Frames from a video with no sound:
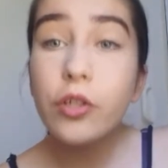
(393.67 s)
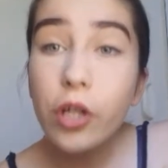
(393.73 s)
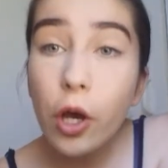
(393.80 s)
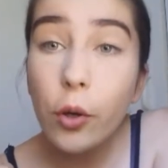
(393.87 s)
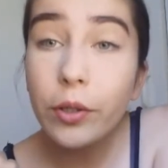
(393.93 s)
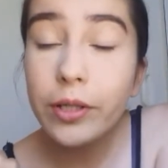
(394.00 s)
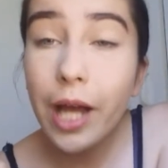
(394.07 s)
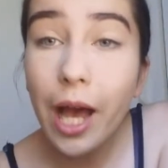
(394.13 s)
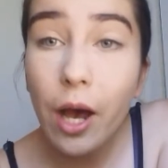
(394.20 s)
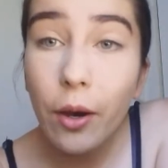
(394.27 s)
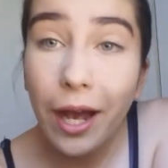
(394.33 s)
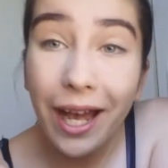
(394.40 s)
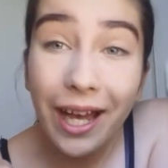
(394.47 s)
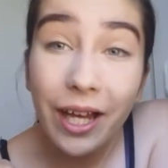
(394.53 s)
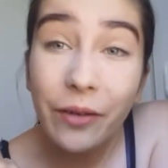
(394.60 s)
So
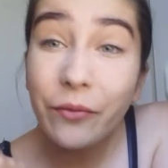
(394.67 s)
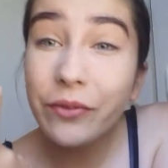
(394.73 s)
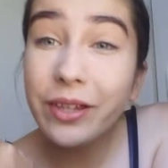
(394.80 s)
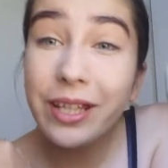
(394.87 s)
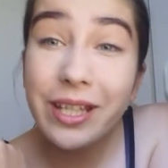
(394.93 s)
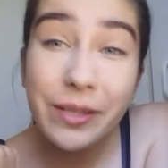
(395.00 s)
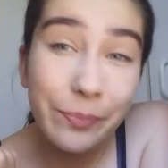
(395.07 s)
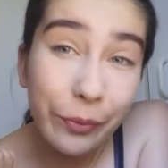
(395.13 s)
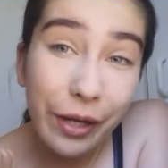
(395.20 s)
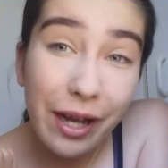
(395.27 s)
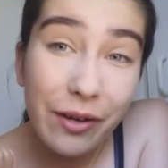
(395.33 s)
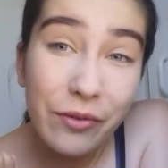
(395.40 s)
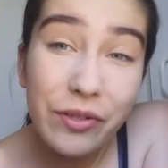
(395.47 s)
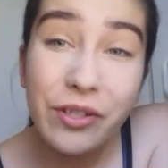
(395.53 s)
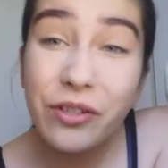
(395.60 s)
now I have these
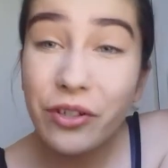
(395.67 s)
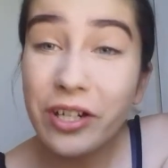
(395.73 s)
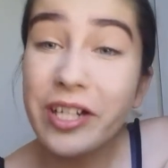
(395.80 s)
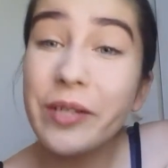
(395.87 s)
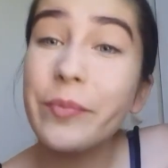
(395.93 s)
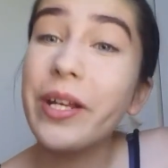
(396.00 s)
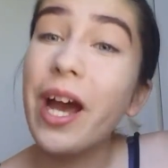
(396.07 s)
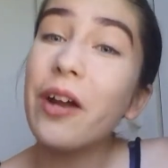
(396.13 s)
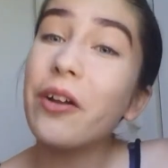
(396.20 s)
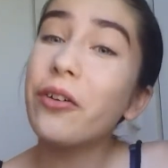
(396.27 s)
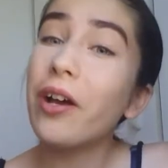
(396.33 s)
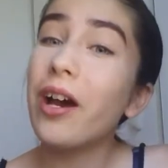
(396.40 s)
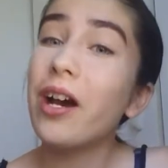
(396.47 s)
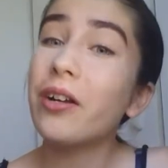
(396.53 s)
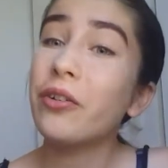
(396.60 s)
brows. Trust me, I
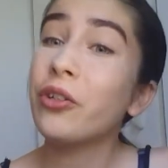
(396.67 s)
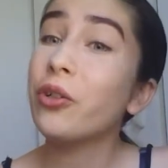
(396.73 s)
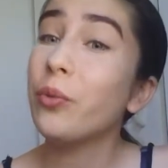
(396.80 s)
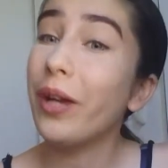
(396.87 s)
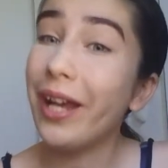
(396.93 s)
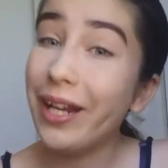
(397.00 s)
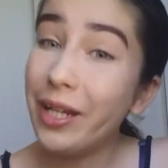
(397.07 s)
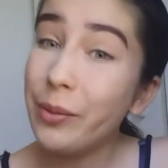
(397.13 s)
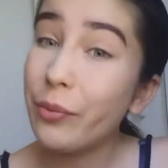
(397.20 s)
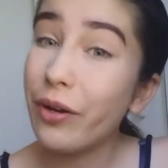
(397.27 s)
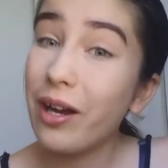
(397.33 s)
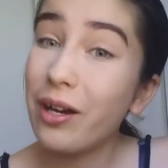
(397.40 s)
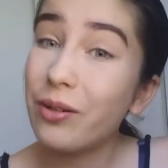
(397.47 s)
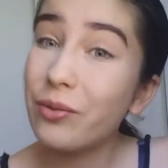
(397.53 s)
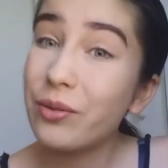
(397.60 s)
don't know how to do any
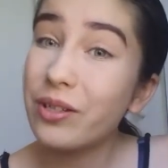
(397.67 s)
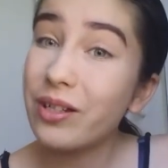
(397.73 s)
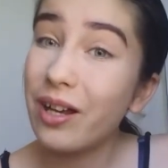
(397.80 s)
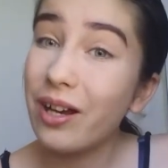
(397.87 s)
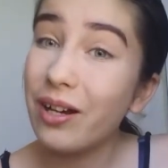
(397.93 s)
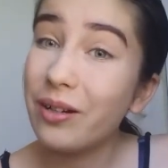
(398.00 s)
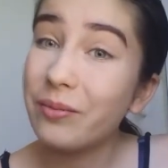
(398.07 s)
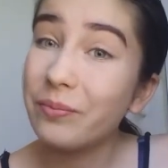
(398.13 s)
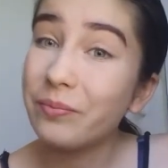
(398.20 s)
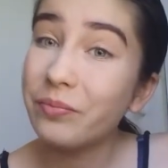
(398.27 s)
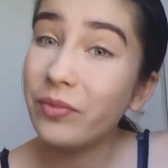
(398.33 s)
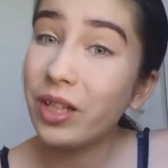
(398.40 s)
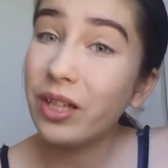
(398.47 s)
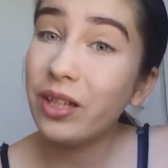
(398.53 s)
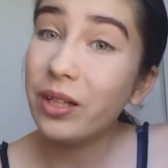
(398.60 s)
brows,
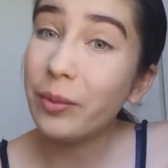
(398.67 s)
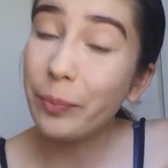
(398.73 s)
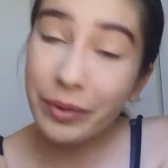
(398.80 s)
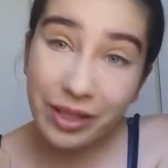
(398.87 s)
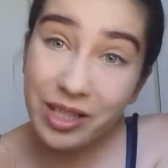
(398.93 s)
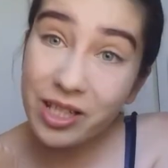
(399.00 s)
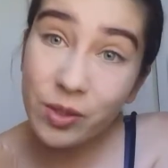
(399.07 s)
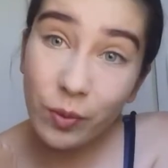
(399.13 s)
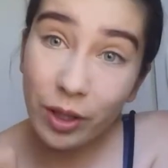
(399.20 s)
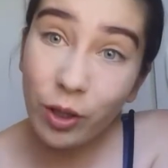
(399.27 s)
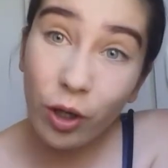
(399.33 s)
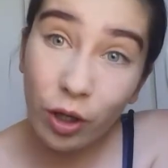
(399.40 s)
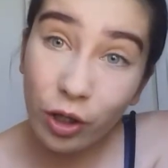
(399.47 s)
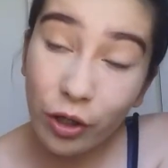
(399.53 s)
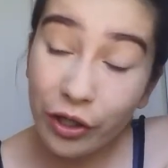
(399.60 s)
but this is what
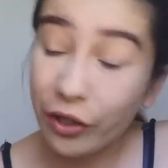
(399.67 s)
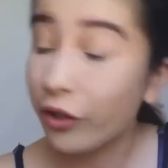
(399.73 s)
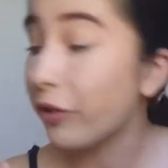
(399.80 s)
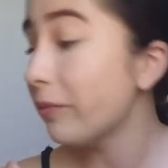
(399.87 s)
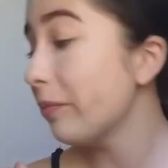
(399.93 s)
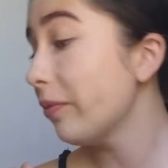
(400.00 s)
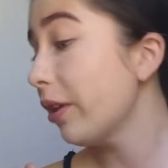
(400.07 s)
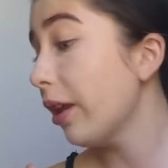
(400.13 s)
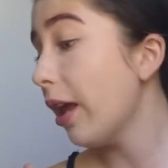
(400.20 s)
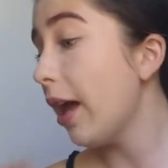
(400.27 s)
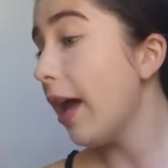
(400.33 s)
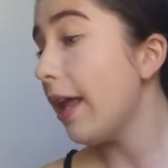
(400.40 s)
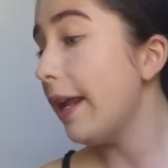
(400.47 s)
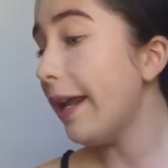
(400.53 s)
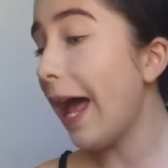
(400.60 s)
I got going on.
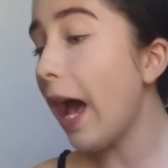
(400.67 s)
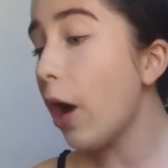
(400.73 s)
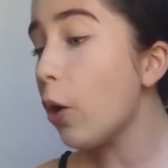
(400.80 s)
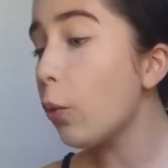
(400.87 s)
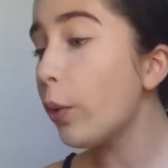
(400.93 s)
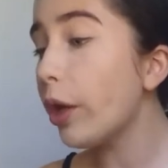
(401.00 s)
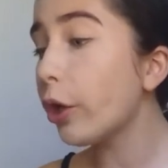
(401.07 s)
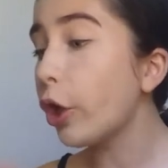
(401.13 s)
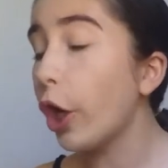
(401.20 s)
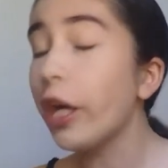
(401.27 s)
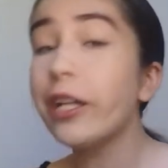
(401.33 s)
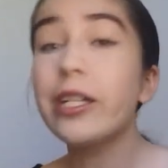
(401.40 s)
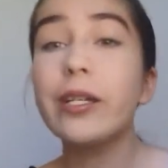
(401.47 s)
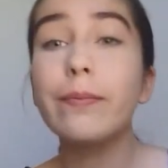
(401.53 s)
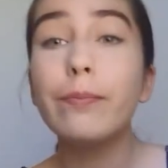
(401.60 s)
Now we are
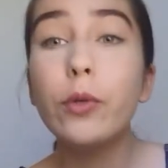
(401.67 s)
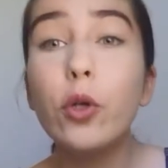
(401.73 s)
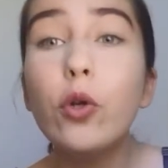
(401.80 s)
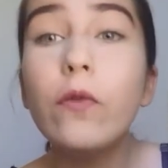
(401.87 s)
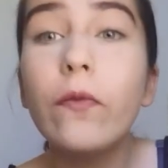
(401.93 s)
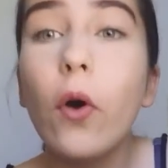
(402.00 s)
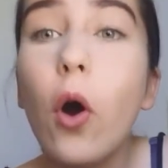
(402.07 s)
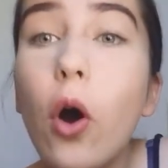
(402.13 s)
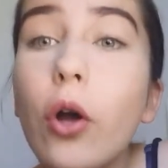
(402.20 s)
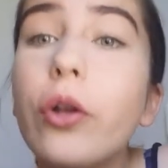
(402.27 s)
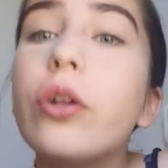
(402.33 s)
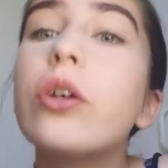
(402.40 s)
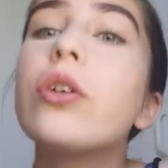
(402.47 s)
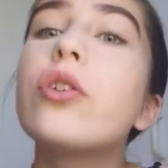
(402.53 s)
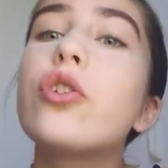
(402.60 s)
going to move
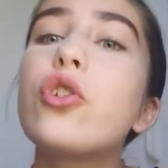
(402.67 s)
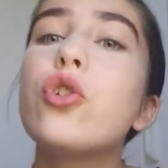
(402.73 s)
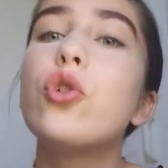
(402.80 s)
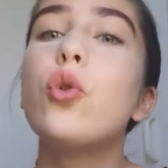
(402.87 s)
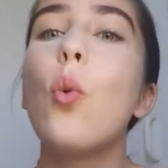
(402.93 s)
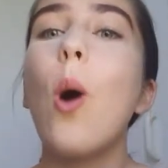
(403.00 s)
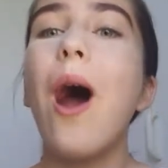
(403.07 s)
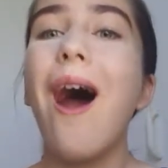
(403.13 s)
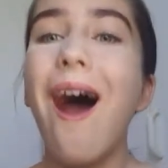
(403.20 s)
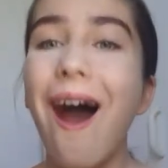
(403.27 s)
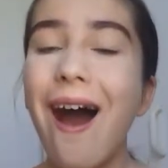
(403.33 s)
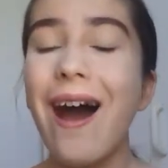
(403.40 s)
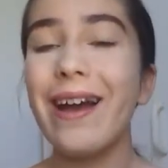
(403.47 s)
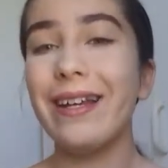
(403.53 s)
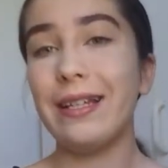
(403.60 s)
on to
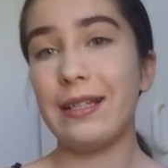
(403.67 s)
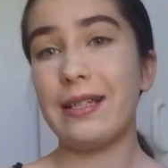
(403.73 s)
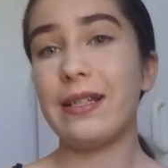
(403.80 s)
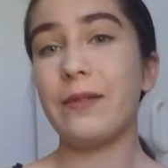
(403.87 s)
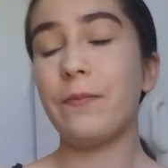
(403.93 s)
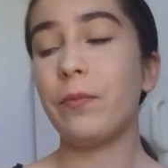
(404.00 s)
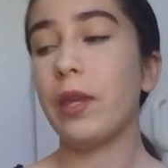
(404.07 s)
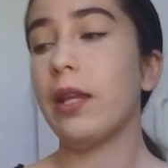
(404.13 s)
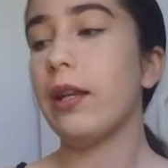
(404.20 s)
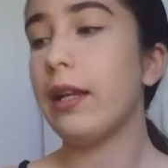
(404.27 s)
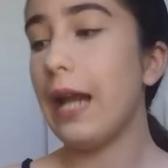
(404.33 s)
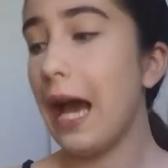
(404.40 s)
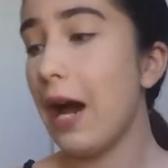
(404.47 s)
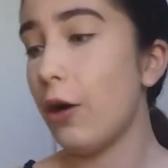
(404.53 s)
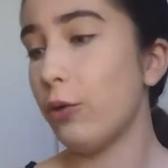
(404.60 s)
eyes.
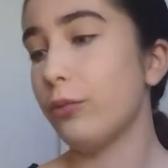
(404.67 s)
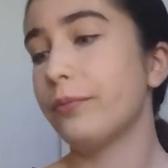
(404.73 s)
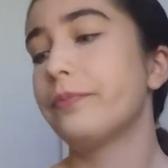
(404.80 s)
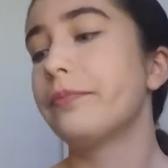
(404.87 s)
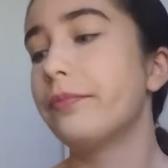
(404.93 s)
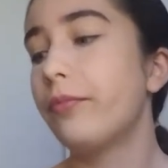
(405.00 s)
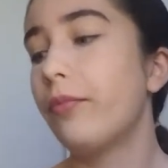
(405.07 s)
Now,